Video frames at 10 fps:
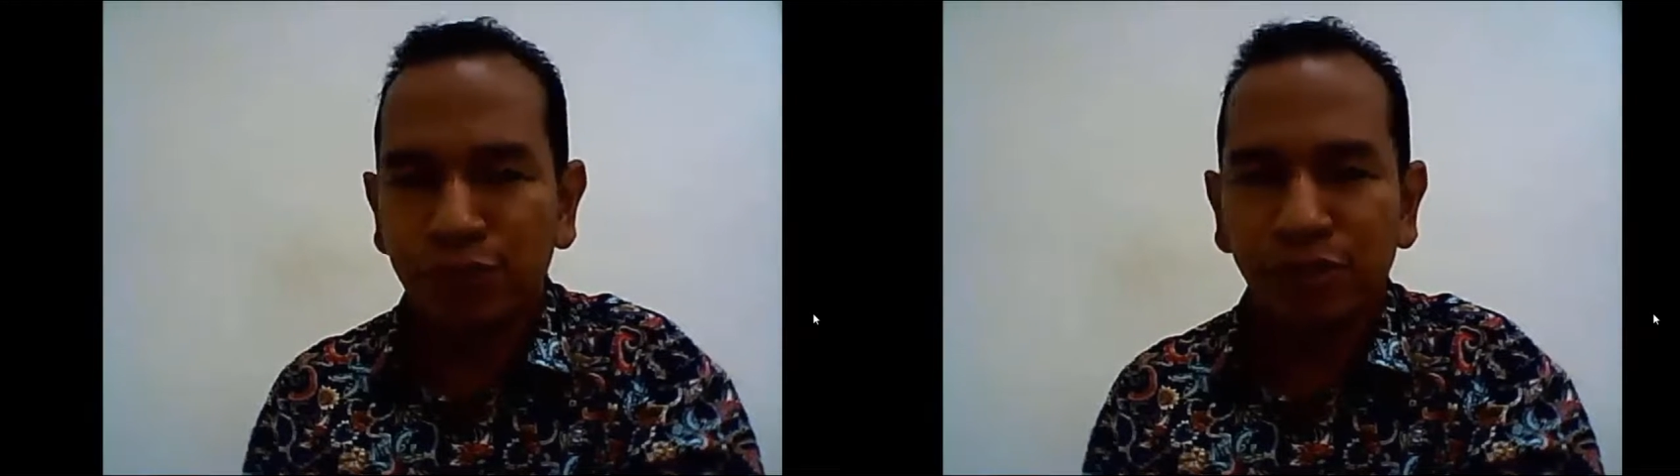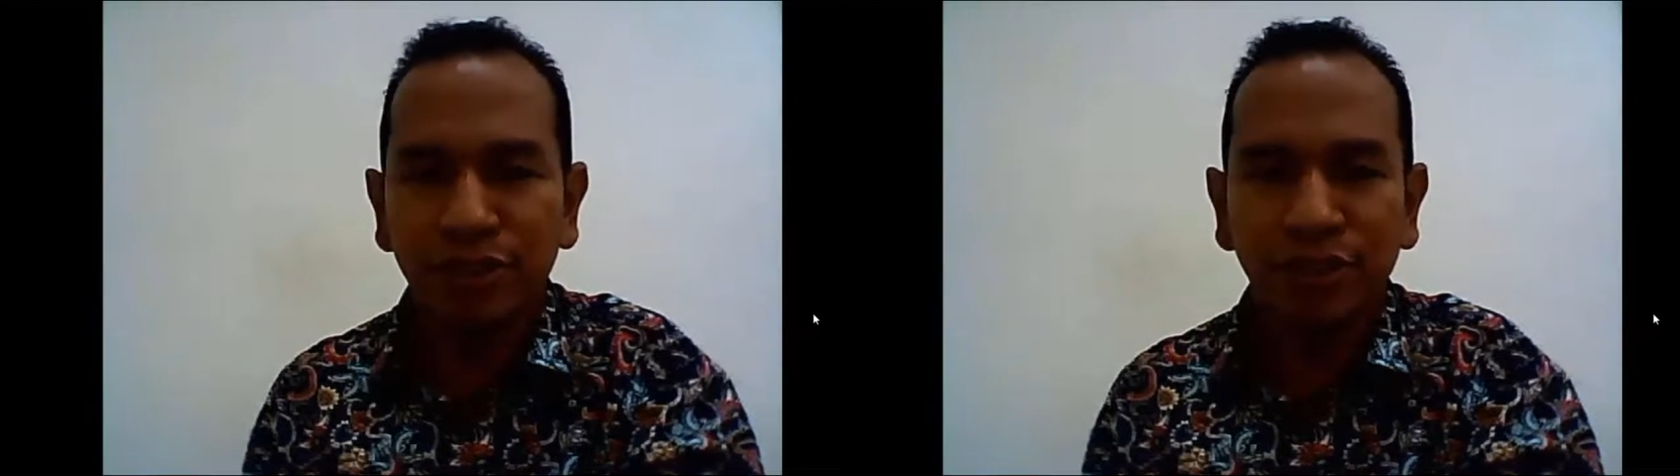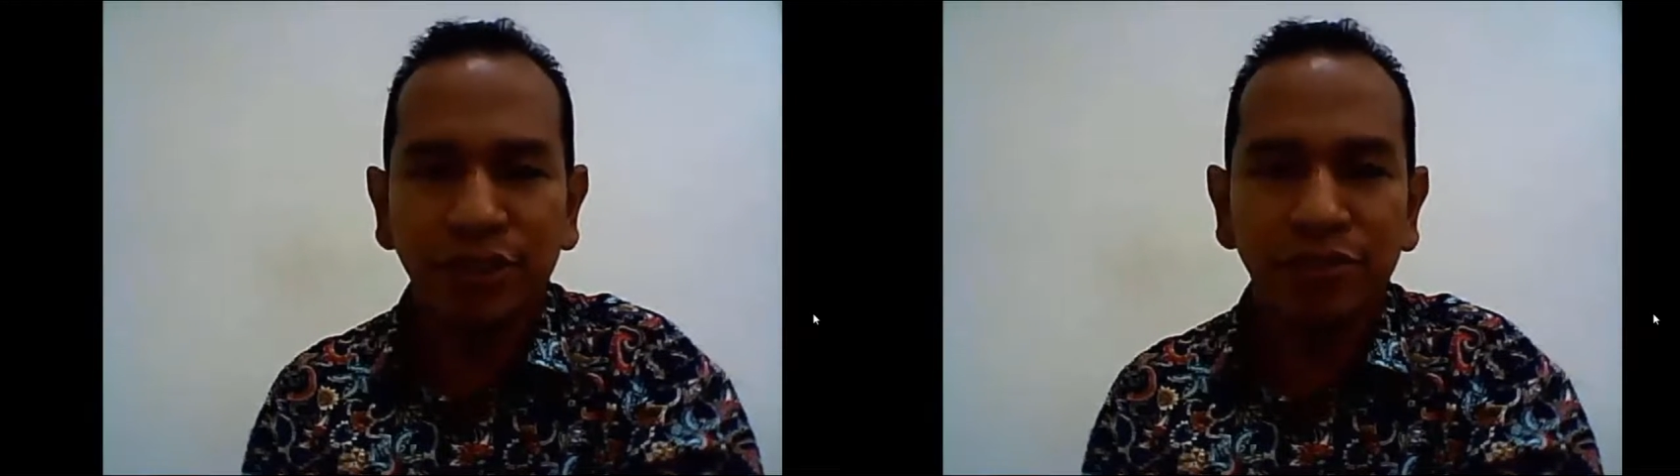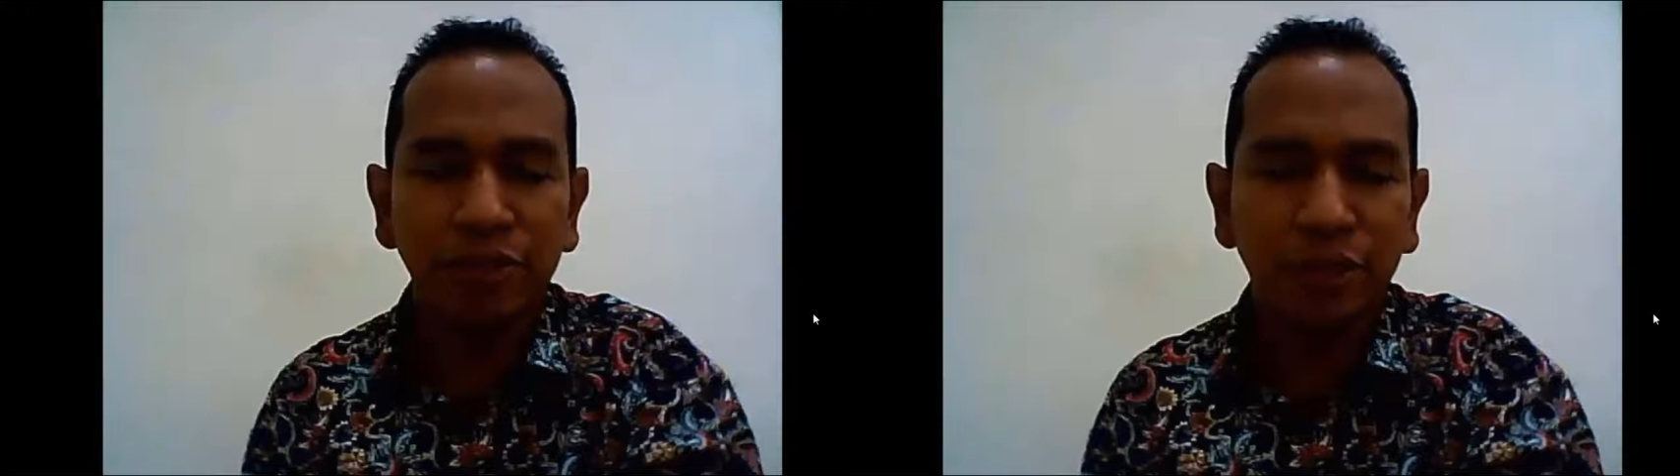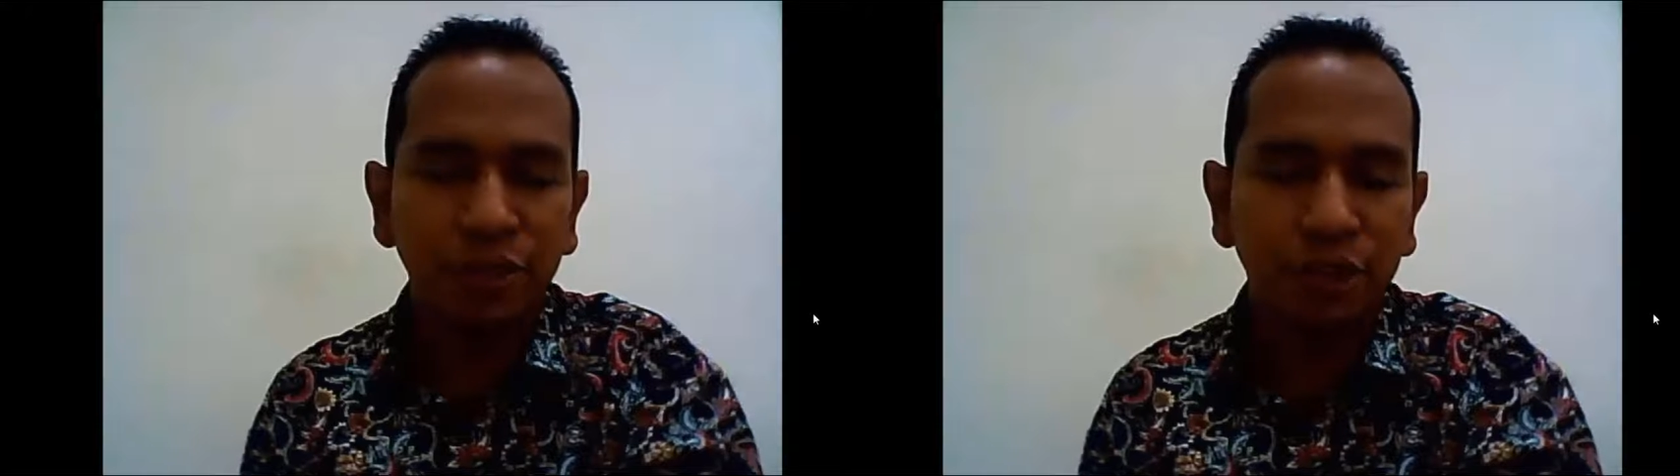structure and
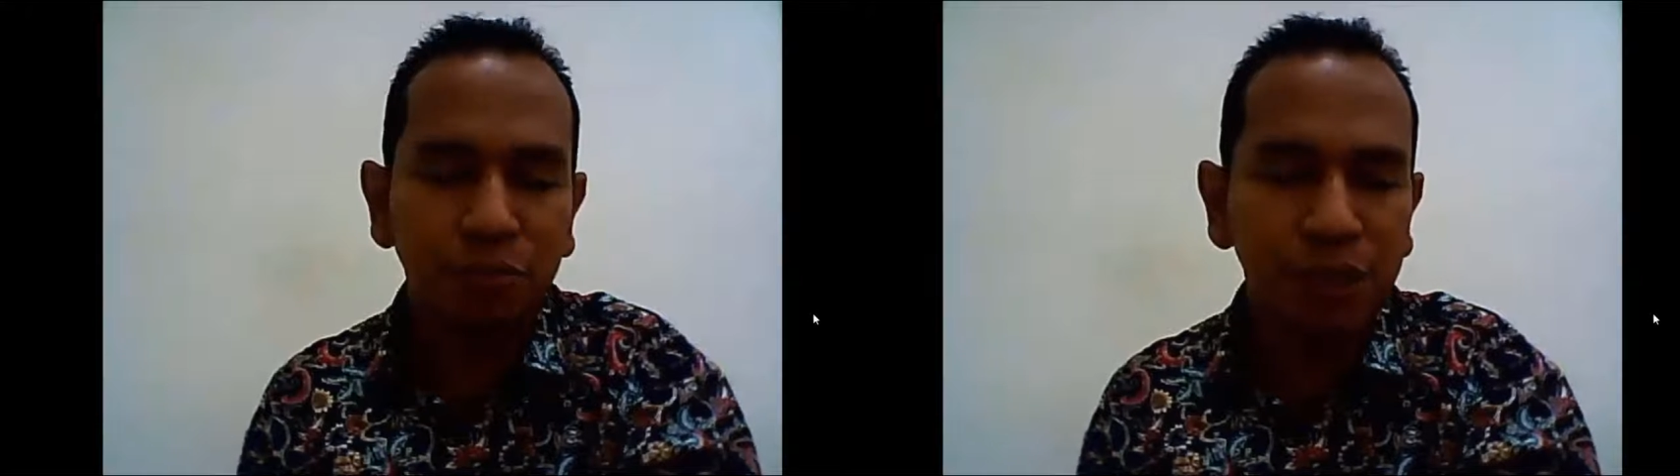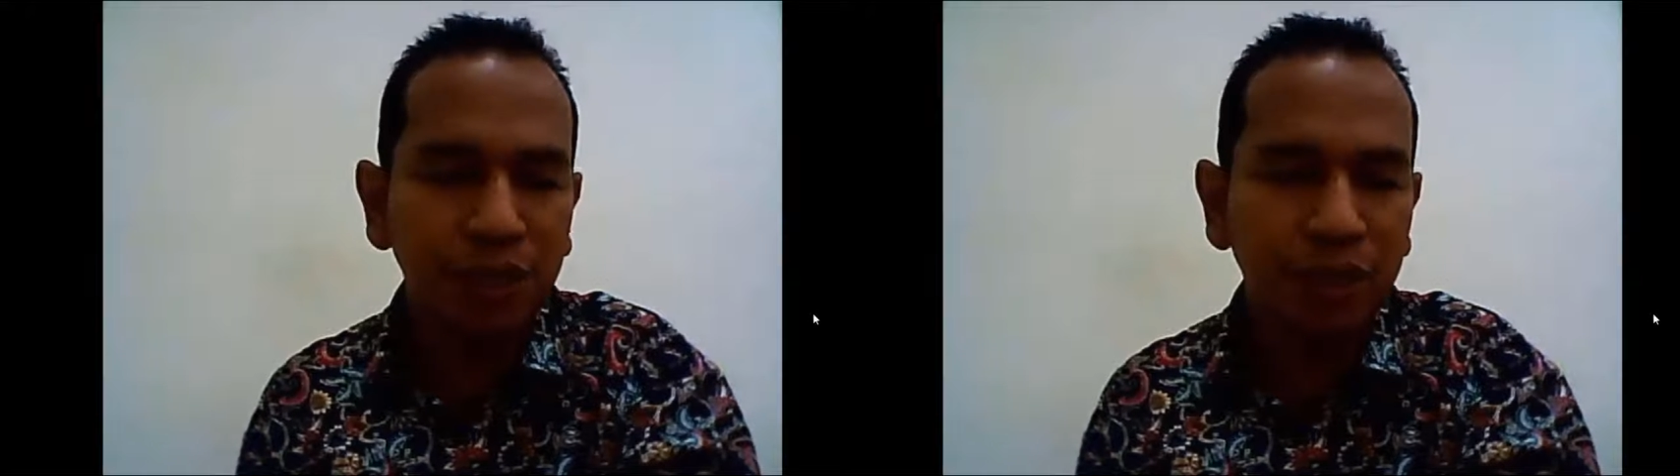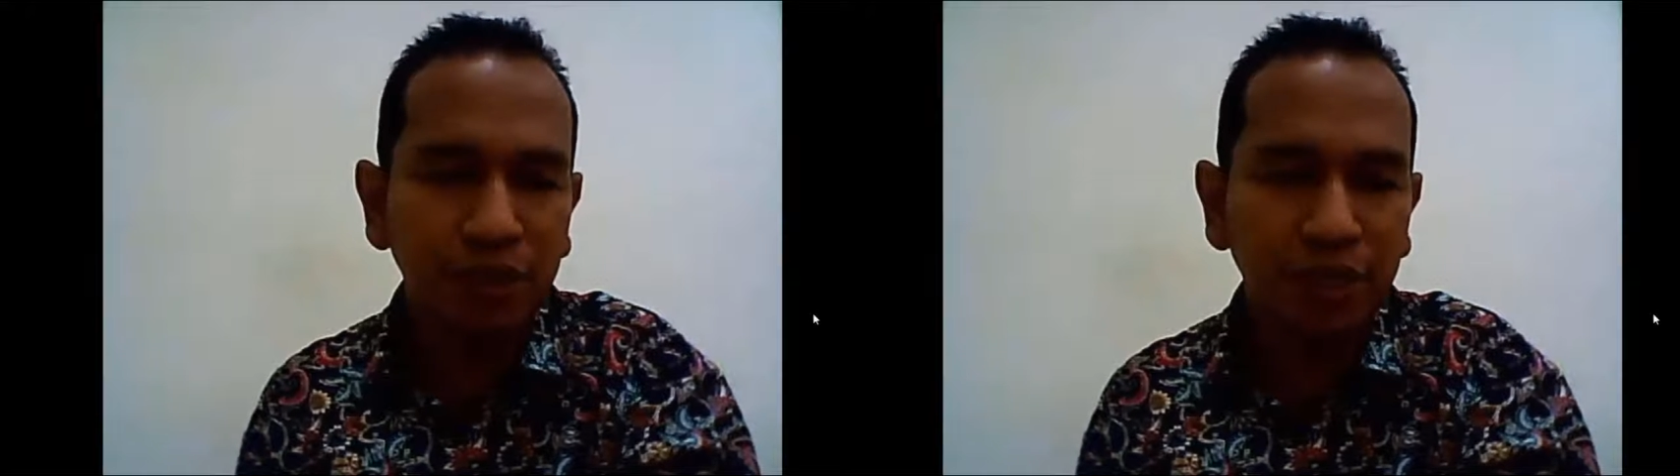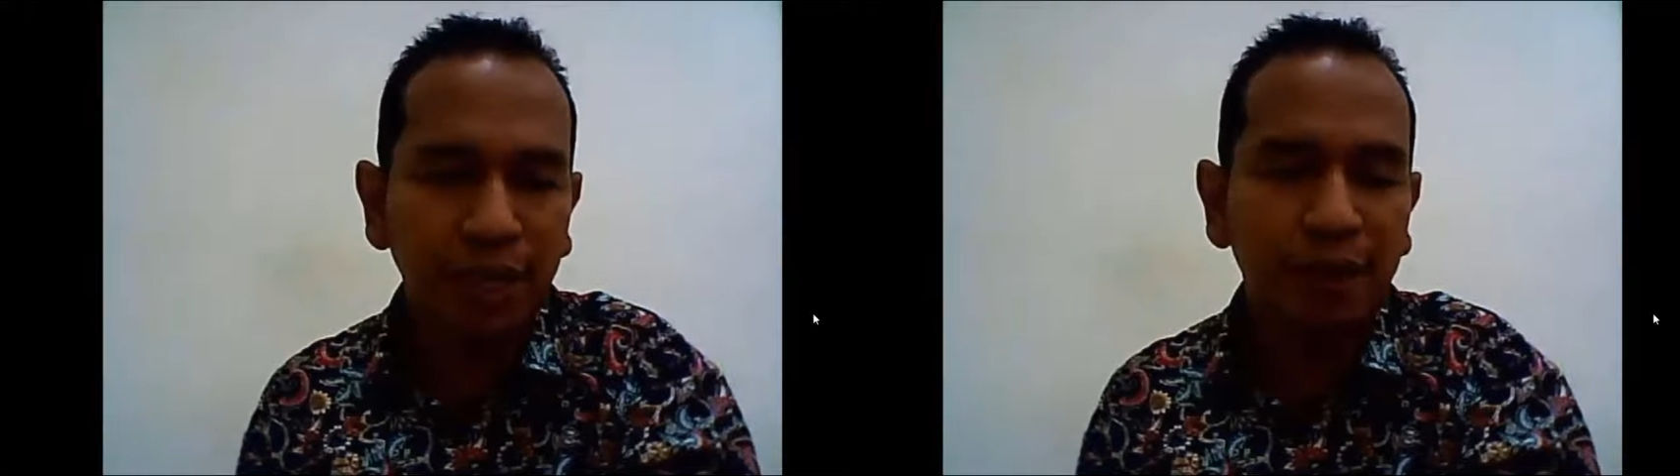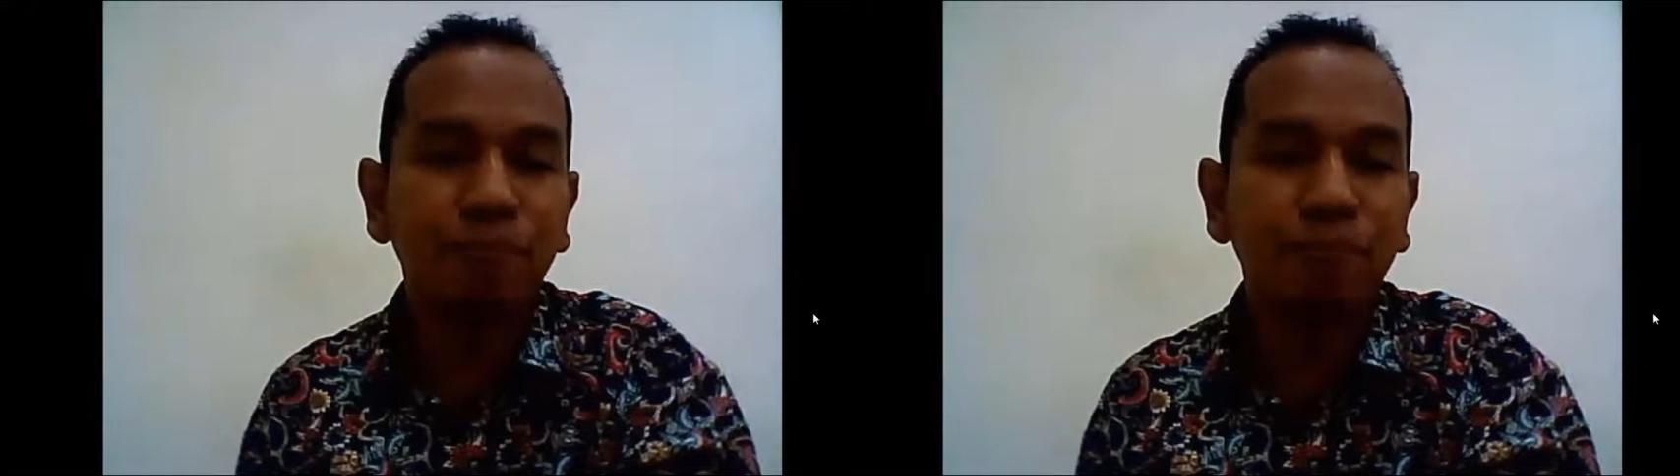written expression,